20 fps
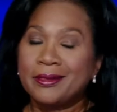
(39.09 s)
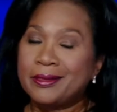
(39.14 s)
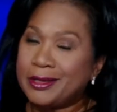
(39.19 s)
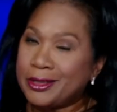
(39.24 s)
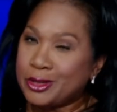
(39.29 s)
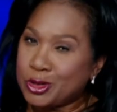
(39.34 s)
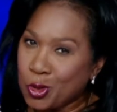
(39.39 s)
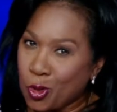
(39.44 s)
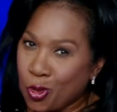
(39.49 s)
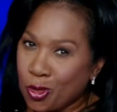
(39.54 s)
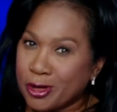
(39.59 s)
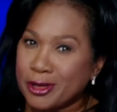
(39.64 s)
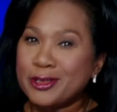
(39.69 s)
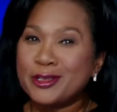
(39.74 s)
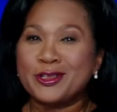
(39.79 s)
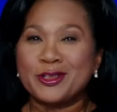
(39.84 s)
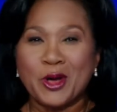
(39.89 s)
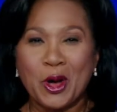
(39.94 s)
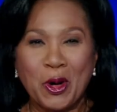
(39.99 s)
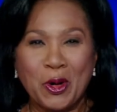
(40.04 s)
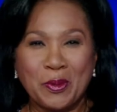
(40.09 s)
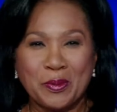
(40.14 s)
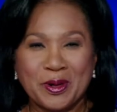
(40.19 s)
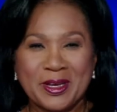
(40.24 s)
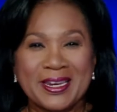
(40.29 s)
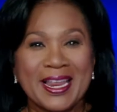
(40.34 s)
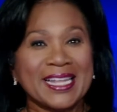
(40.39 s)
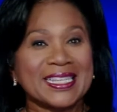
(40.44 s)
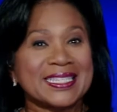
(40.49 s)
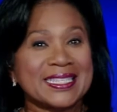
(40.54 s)
The doors
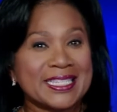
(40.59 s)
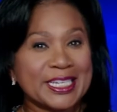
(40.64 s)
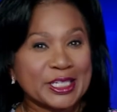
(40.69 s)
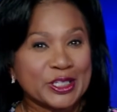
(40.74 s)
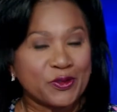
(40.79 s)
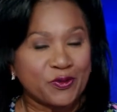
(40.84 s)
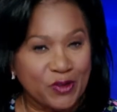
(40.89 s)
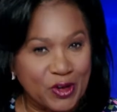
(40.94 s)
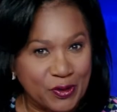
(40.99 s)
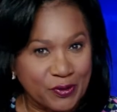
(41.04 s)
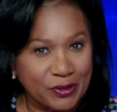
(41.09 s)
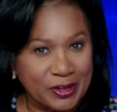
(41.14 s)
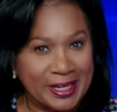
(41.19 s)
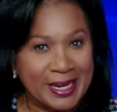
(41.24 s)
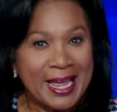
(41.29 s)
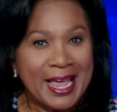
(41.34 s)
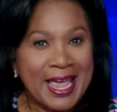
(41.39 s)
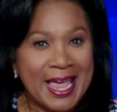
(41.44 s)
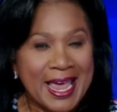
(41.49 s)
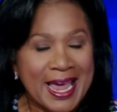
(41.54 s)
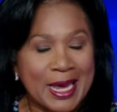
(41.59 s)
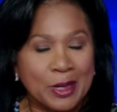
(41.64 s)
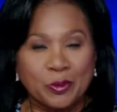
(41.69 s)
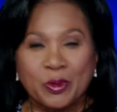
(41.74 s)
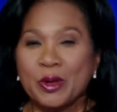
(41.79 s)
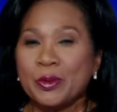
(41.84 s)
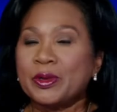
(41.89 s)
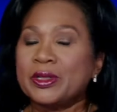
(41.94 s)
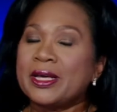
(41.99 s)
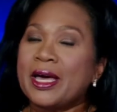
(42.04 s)
open at 6:50, and
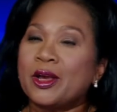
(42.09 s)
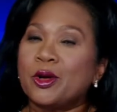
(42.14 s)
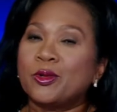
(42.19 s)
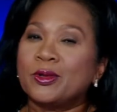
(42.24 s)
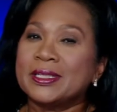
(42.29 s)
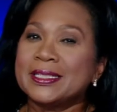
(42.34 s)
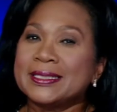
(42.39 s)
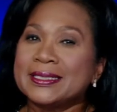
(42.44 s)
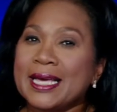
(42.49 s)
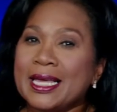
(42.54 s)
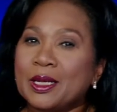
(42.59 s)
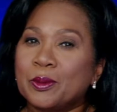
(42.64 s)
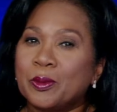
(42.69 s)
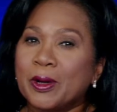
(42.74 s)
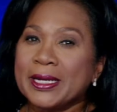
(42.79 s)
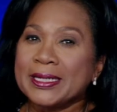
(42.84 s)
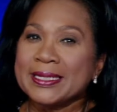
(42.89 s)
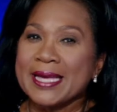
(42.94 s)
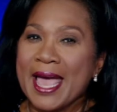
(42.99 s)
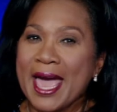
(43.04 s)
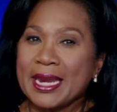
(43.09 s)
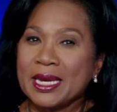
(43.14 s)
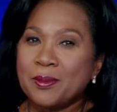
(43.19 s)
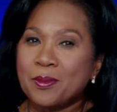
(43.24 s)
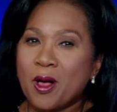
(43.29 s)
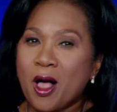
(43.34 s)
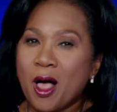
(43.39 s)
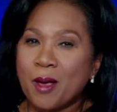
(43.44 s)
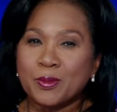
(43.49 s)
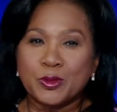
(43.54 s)
we will not only celebrate
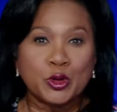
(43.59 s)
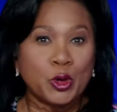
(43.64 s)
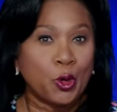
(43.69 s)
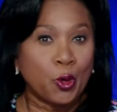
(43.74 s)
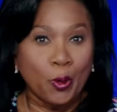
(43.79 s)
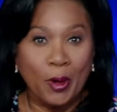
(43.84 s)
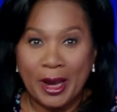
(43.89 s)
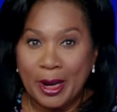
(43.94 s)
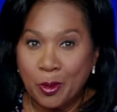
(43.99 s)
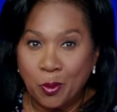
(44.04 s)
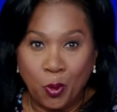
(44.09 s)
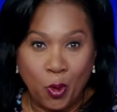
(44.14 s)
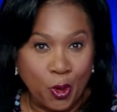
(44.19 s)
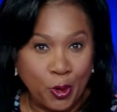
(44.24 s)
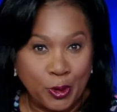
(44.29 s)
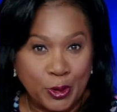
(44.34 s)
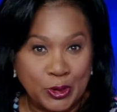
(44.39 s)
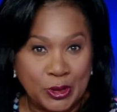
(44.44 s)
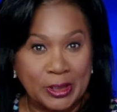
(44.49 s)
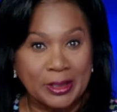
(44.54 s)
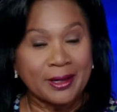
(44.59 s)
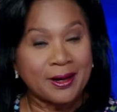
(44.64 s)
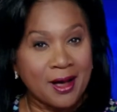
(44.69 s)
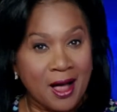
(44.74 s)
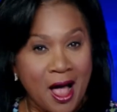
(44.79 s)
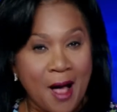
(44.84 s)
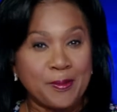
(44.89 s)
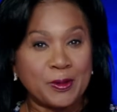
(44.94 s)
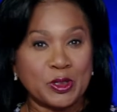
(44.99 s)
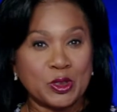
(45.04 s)
Tannenbaum's great works and
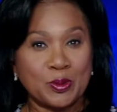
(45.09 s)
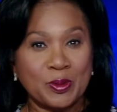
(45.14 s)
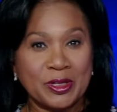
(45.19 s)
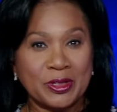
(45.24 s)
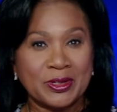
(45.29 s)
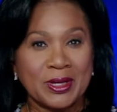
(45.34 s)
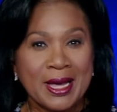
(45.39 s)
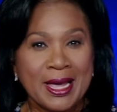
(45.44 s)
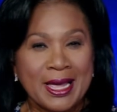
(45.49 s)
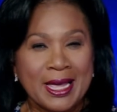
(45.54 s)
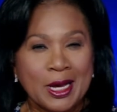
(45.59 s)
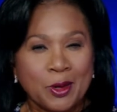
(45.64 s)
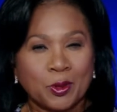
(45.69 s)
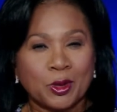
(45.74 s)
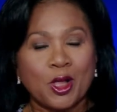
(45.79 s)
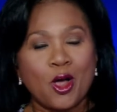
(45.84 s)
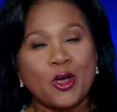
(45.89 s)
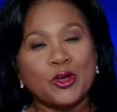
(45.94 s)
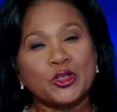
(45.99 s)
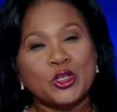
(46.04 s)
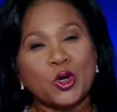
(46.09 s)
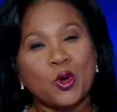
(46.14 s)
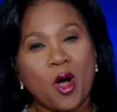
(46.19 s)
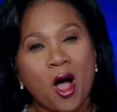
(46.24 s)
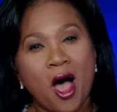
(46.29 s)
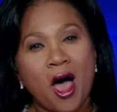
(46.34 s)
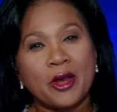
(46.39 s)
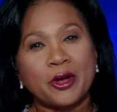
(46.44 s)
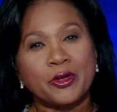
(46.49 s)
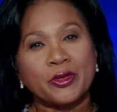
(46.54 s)
accomplishments, we'll also
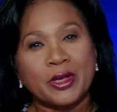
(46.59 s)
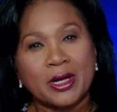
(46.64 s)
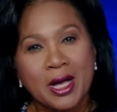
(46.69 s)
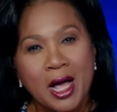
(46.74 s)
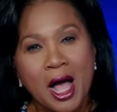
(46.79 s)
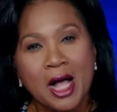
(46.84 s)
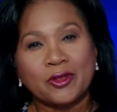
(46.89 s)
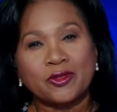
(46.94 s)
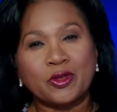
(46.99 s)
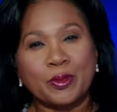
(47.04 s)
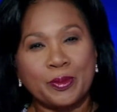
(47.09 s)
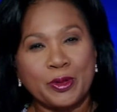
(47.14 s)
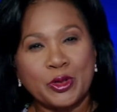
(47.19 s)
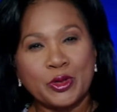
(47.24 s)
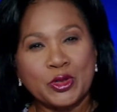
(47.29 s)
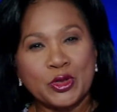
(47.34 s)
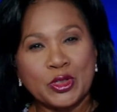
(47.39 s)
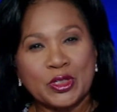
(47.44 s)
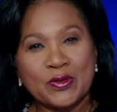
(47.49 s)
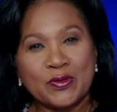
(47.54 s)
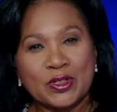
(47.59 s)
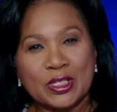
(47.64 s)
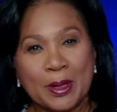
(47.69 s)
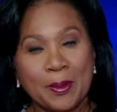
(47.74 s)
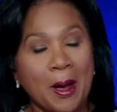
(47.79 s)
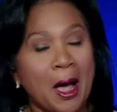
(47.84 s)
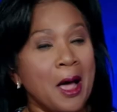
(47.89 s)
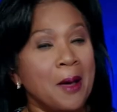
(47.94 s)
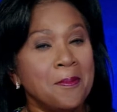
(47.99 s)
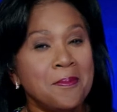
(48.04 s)
honor the contributions of
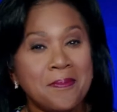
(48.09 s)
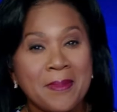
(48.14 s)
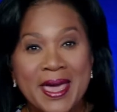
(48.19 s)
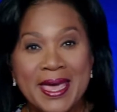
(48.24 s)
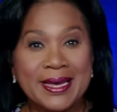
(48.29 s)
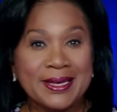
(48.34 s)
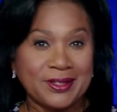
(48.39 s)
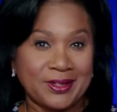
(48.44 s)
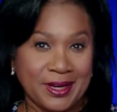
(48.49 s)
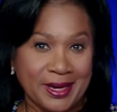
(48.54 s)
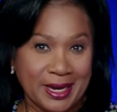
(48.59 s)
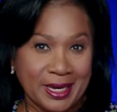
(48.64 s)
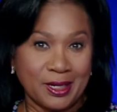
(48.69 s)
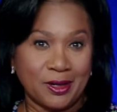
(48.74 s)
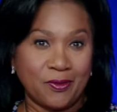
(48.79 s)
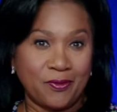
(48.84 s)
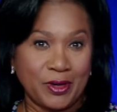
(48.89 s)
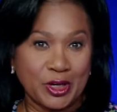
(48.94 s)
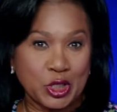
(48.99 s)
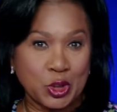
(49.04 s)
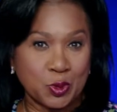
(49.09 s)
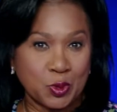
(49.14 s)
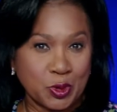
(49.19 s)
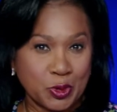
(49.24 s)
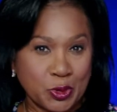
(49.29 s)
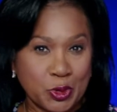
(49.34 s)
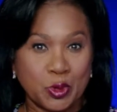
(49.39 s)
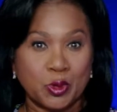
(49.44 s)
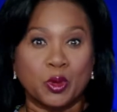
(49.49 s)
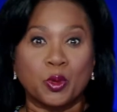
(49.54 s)
some amazing
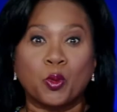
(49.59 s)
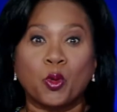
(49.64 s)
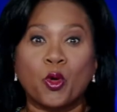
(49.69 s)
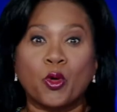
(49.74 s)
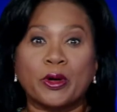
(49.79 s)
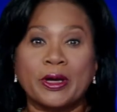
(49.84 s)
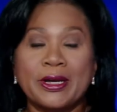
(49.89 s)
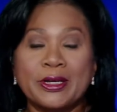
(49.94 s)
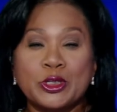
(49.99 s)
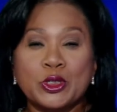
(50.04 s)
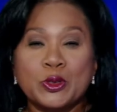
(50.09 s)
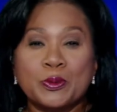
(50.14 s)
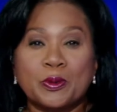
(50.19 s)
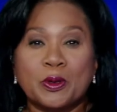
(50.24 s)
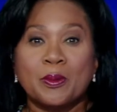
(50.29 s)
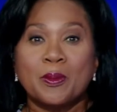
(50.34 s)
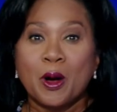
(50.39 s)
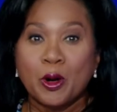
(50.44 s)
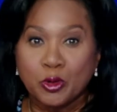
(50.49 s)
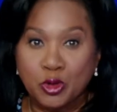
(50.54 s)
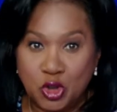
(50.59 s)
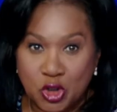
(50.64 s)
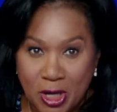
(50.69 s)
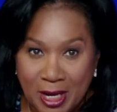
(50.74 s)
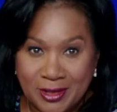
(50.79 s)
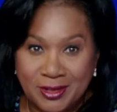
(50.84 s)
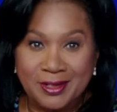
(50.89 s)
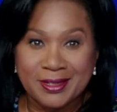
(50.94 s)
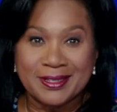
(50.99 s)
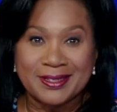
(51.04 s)
individuals who are working to promote
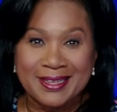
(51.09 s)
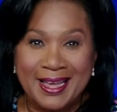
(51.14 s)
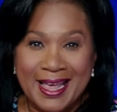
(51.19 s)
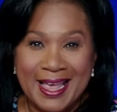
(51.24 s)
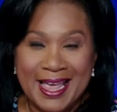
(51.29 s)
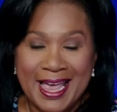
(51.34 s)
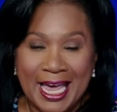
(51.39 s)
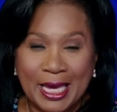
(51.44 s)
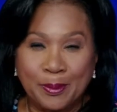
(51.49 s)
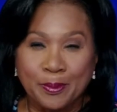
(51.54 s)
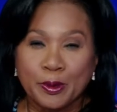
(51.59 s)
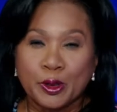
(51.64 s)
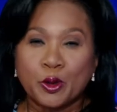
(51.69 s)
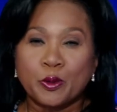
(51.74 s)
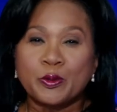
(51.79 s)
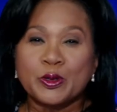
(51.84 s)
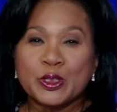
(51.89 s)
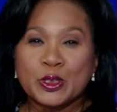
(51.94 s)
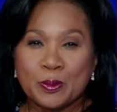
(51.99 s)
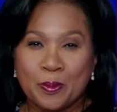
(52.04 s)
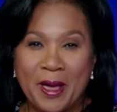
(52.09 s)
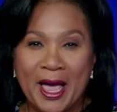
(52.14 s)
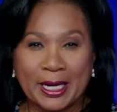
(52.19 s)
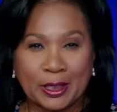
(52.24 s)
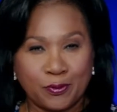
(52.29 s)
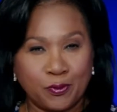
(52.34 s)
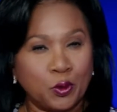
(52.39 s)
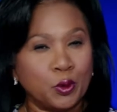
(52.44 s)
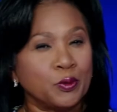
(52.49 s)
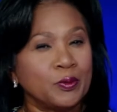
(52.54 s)
justice and build
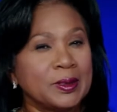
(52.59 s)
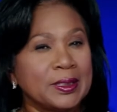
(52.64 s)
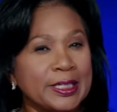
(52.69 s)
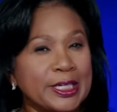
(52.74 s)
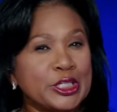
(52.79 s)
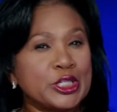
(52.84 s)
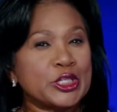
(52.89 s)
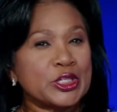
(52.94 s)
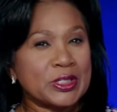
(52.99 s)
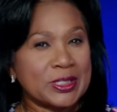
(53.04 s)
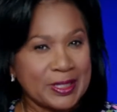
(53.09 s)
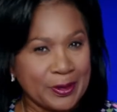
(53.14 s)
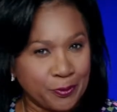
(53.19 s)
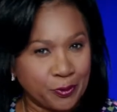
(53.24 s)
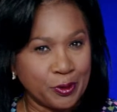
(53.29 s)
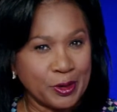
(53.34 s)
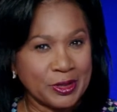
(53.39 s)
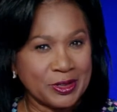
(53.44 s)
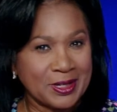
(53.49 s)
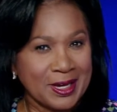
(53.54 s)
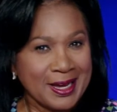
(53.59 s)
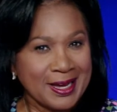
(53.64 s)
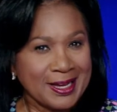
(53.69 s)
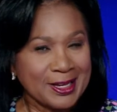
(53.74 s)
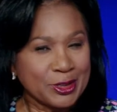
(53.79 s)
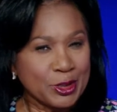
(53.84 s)
respect for religious difference.